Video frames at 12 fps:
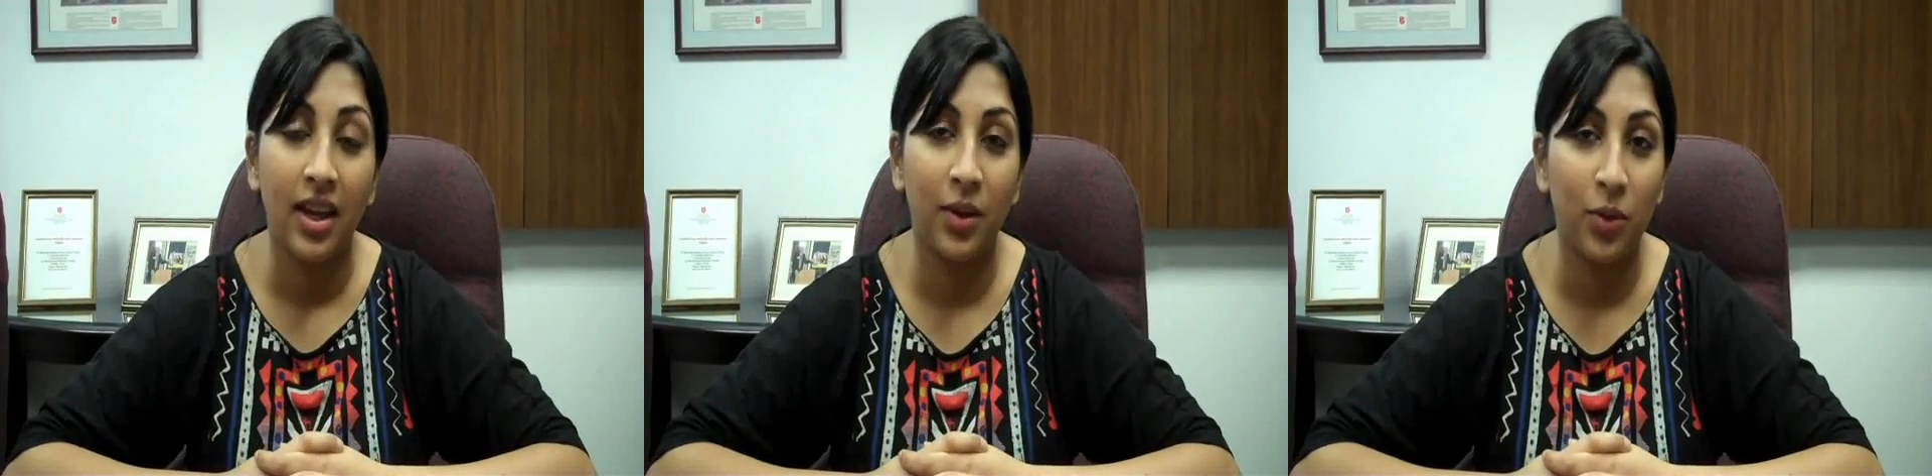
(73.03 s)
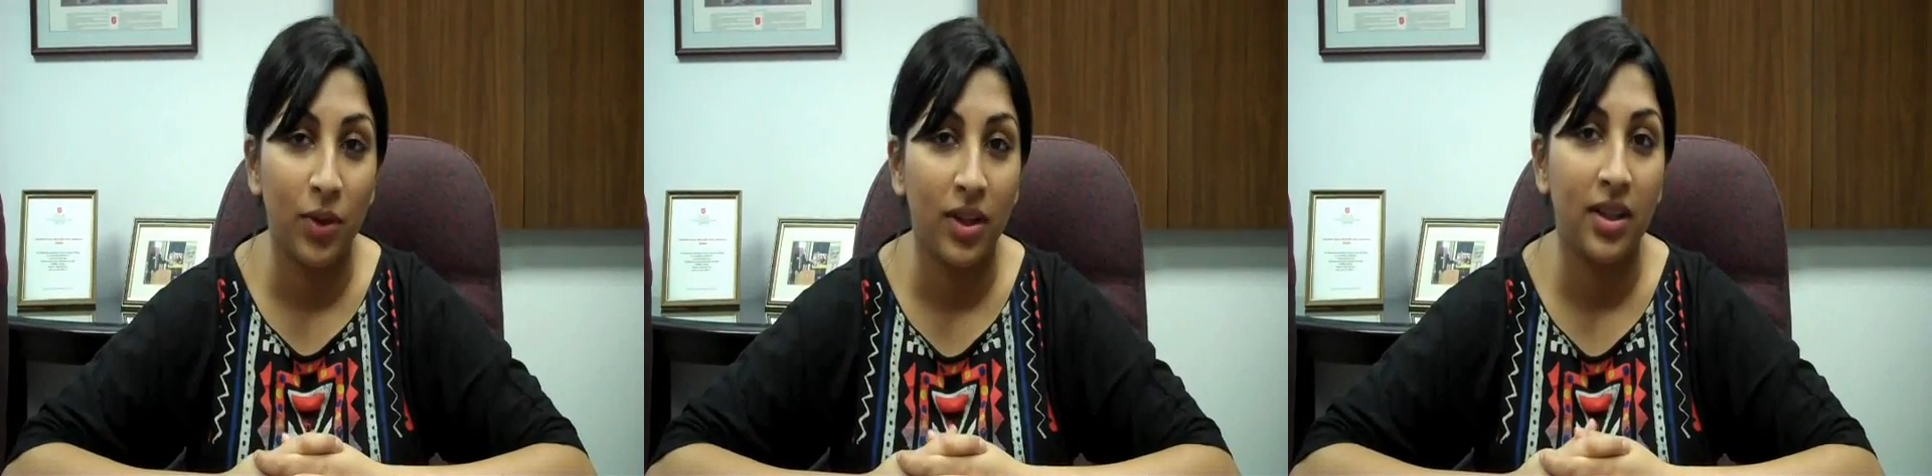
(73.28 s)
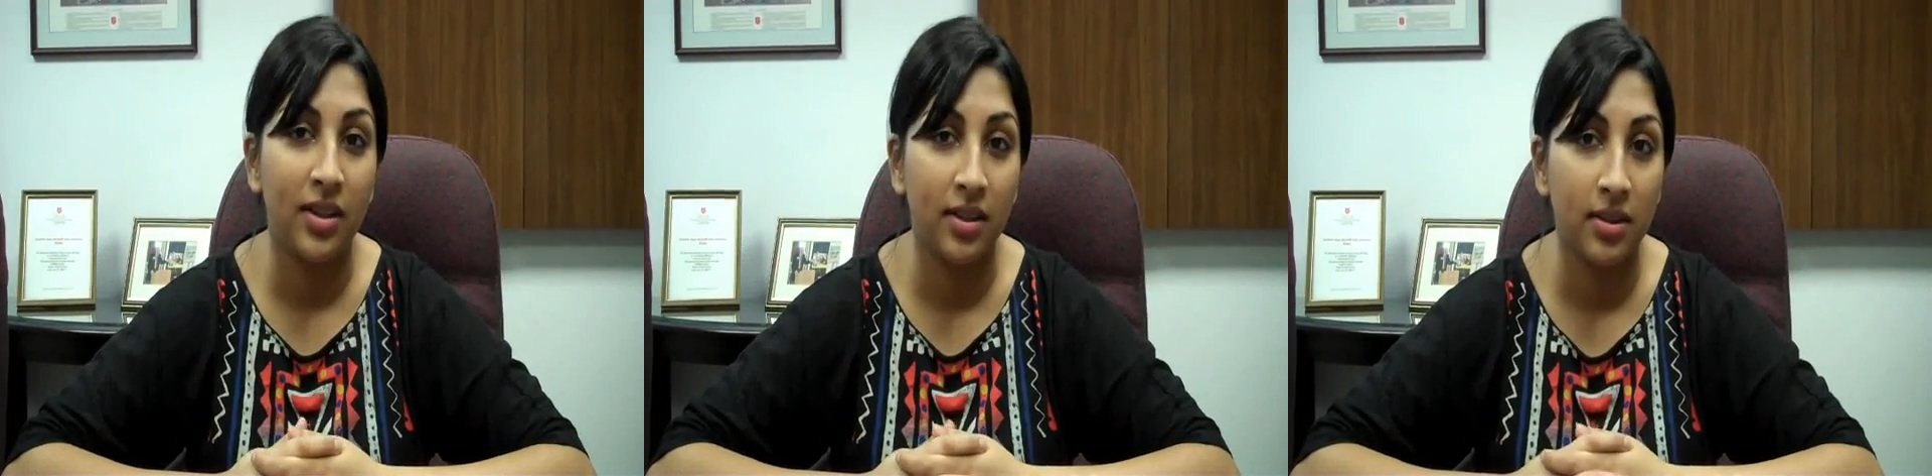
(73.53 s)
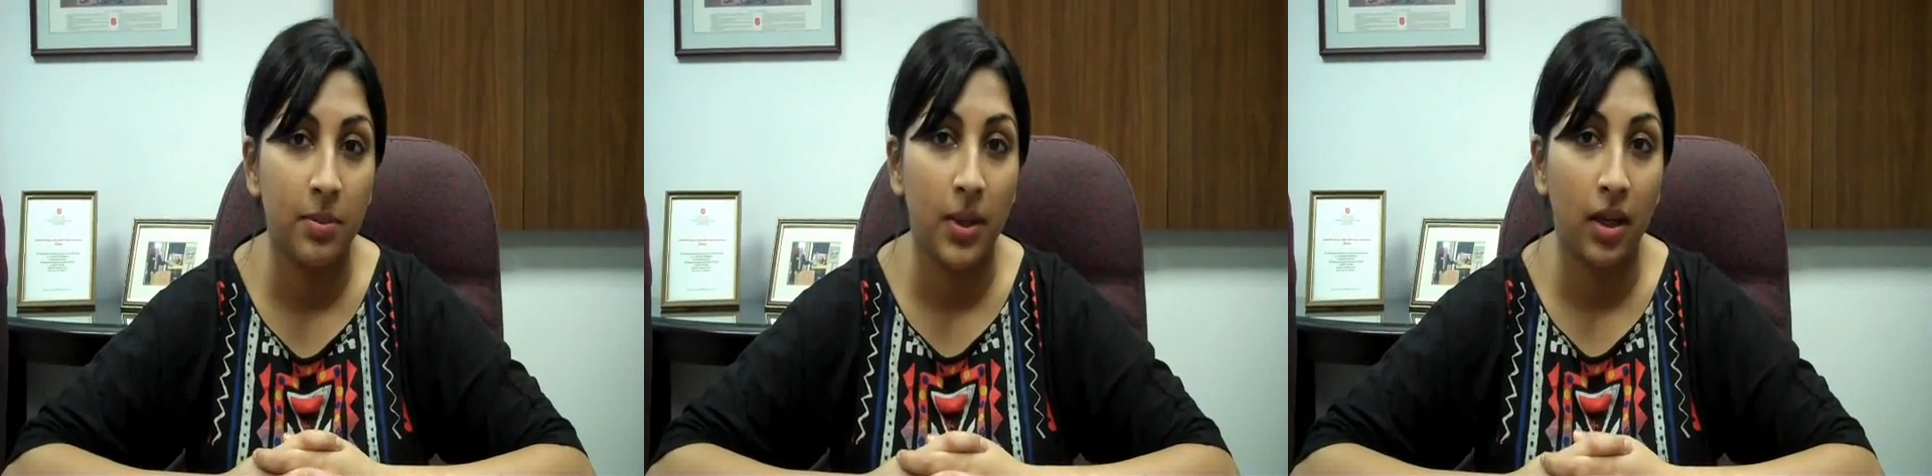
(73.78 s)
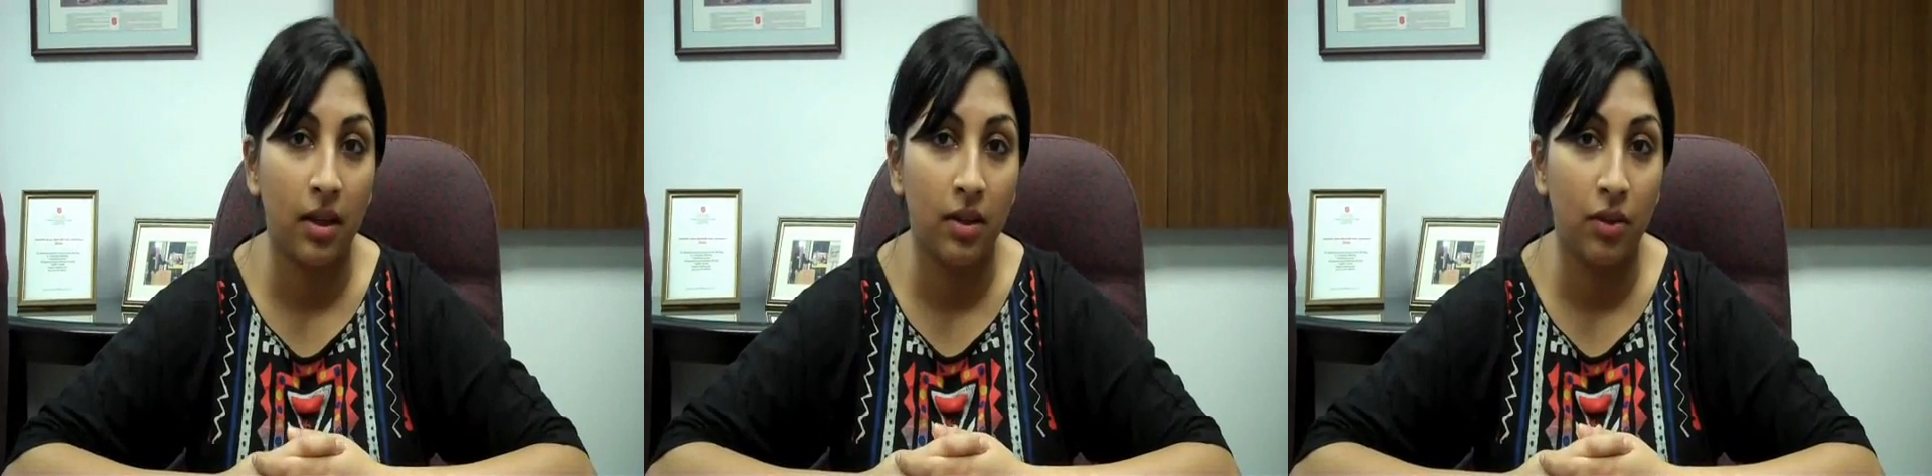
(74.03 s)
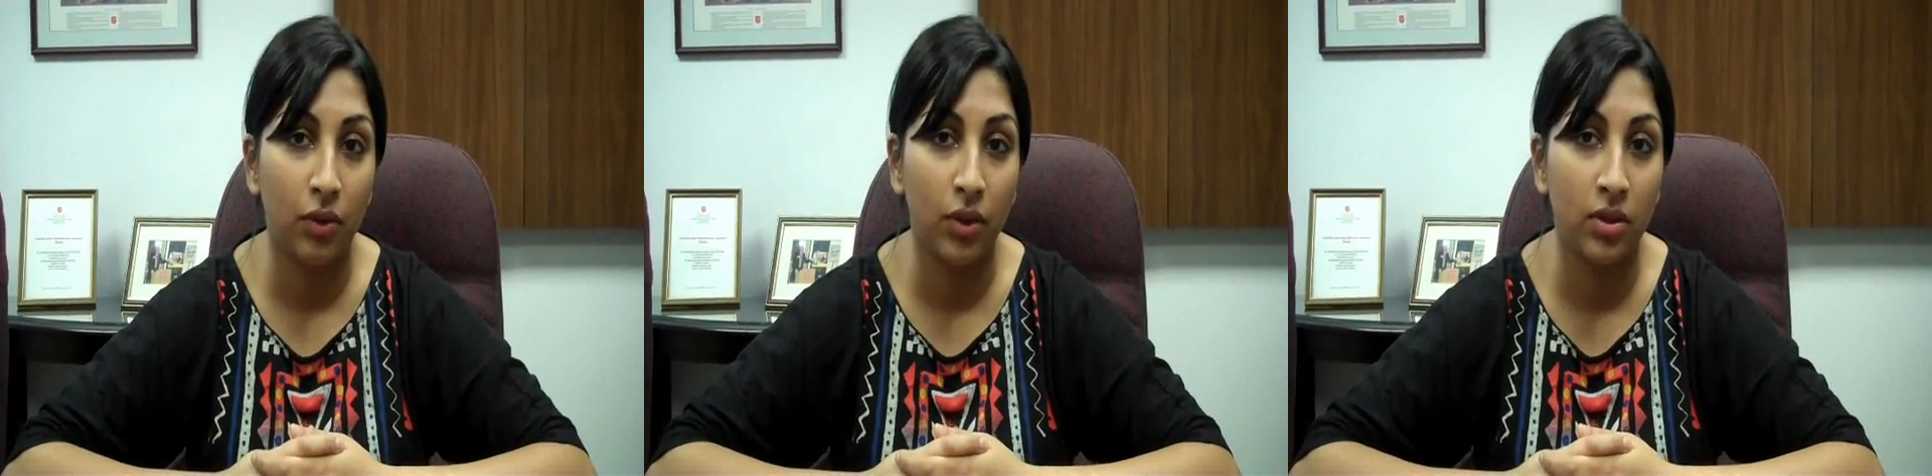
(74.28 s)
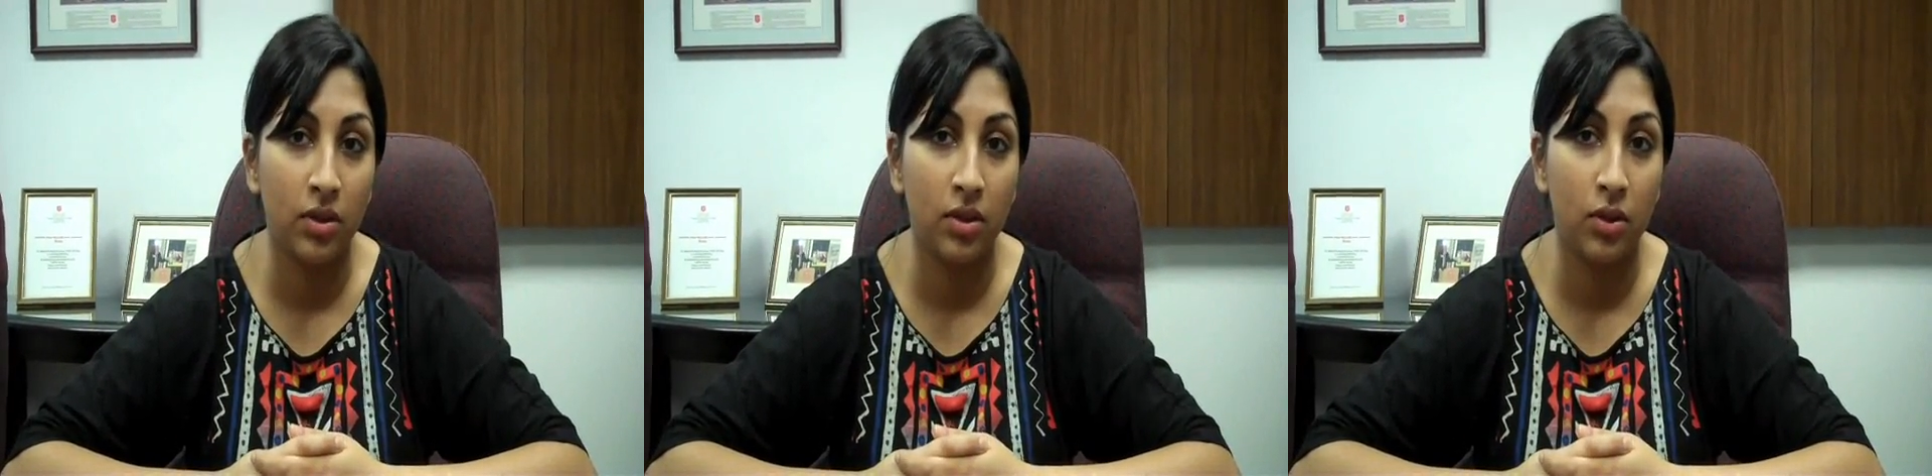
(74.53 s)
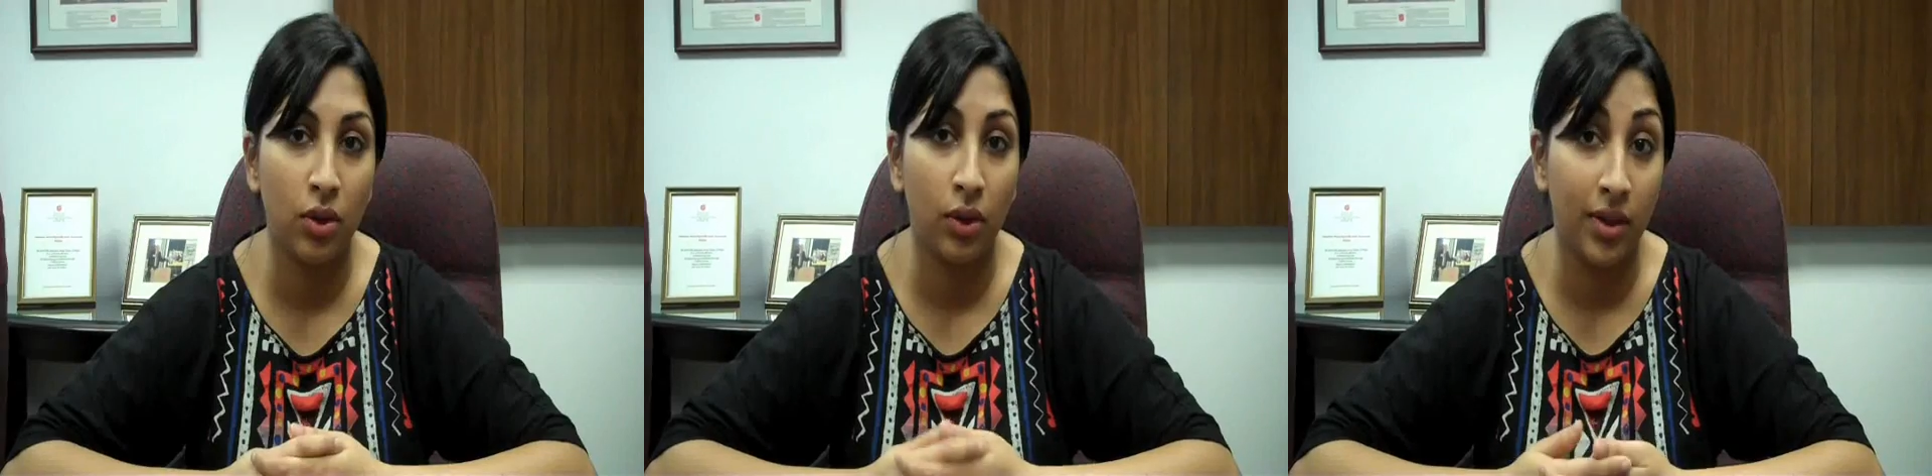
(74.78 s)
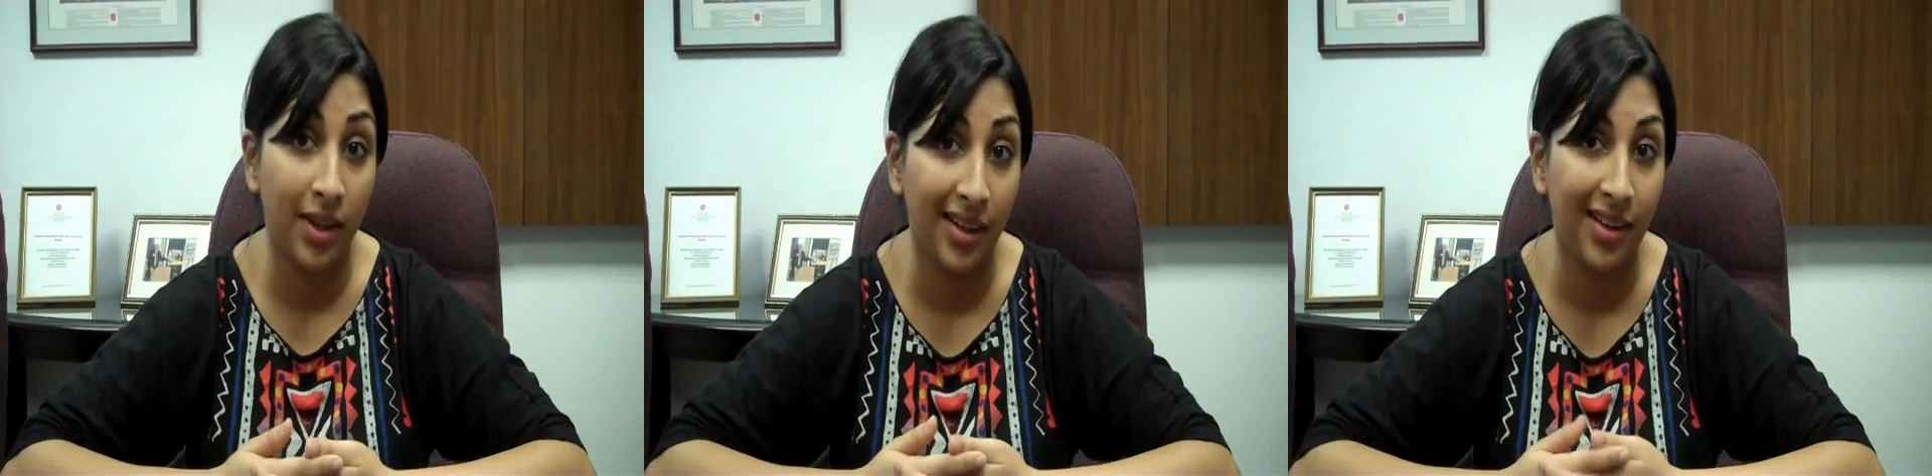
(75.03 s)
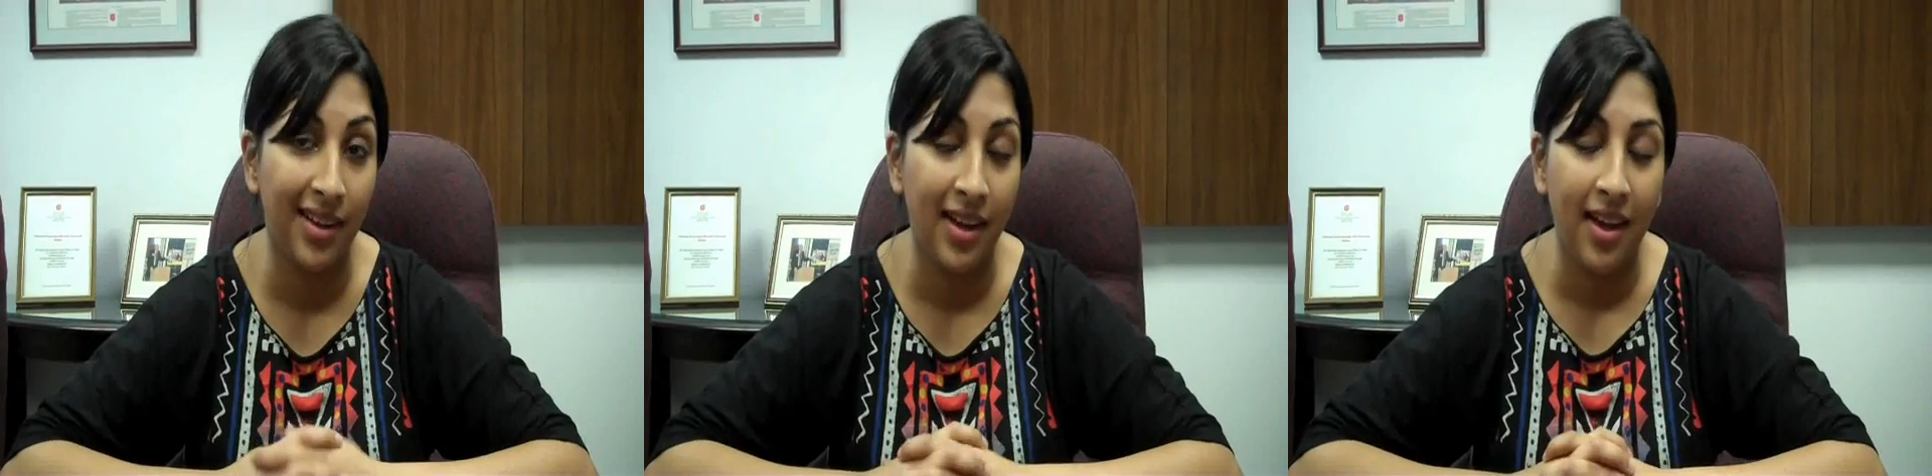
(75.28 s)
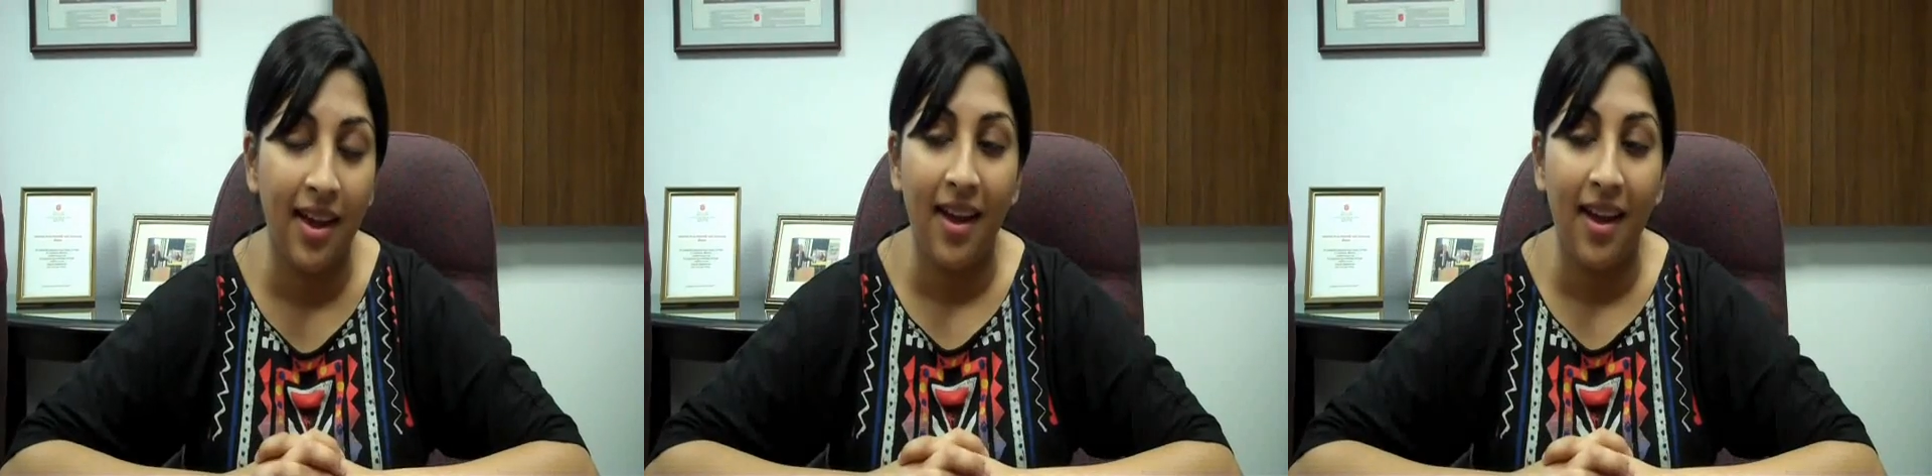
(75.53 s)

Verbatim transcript: it really does make a difference to your day.